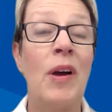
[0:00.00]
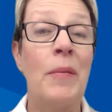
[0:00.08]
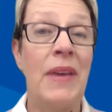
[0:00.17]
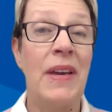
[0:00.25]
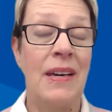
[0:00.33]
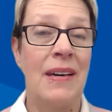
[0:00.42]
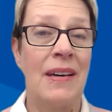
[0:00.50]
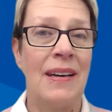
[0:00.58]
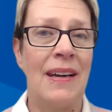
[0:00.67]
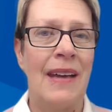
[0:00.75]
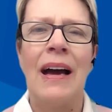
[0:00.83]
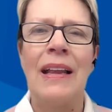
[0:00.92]
I
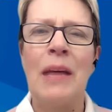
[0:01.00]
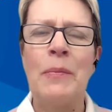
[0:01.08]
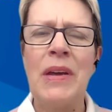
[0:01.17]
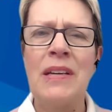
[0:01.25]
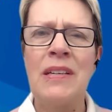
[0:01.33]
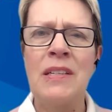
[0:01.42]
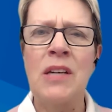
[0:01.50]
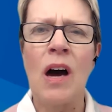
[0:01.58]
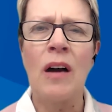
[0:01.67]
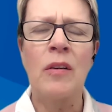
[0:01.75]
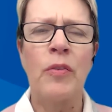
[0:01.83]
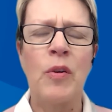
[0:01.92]
begin, let me
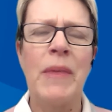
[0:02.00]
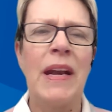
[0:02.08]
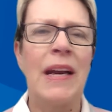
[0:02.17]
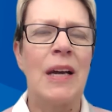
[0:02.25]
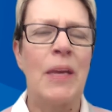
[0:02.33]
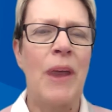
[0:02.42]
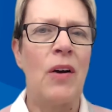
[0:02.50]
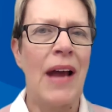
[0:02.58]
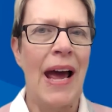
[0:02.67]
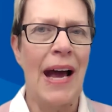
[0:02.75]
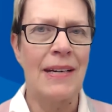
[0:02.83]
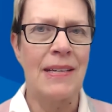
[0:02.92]
talk for a minute about
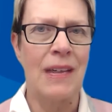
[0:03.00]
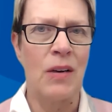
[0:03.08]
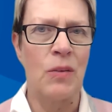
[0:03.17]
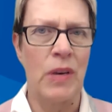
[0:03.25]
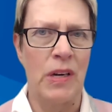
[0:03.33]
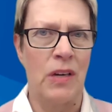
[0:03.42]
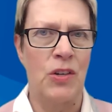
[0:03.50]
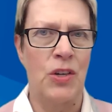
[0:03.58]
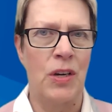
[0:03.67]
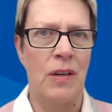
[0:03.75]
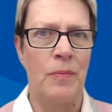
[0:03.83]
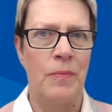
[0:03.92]
accent
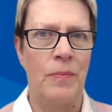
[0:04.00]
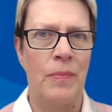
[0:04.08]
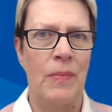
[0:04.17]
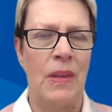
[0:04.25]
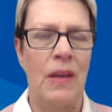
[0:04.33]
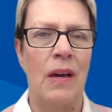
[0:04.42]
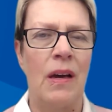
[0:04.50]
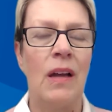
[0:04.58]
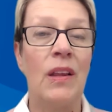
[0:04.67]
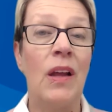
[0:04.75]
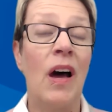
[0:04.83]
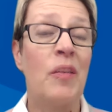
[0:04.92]
reduction.
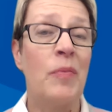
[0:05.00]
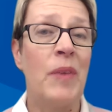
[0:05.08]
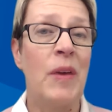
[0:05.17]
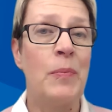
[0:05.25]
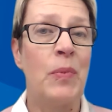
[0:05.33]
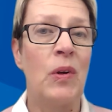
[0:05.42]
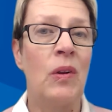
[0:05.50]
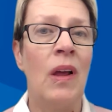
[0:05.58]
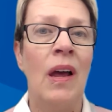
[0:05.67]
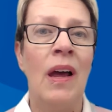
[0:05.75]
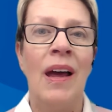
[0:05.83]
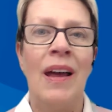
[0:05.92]
A lot of people
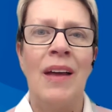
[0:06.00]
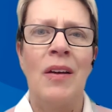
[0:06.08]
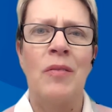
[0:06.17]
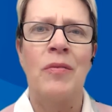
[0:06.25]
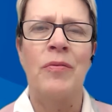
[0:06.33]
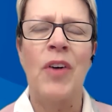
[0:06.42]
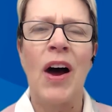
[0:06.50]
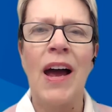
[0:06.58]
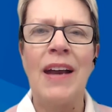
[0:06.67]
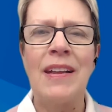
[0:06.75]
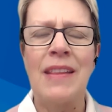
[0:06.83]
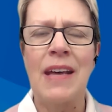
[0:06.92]

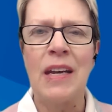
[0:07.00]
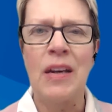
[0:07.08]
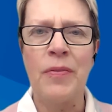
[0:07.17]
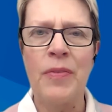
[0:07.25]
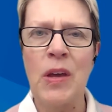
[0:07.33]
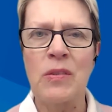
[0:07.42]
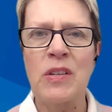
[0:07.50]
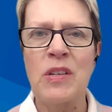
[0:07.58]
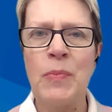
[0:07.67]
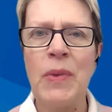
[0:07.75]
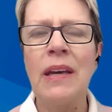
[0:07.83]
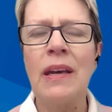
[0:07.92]
find that if they're
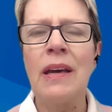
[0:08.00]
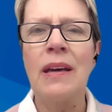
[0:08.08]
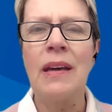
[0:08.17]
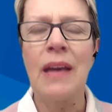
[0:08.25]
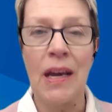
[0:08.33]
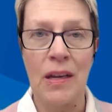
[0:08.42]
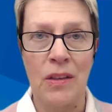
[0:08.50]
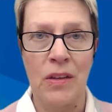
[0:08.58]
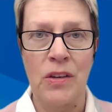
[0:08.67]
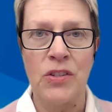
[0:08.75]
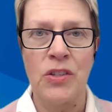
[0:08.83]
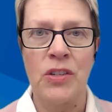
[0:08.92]
speaking
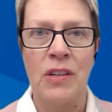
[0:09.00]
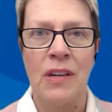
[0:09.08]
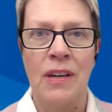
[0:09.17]
English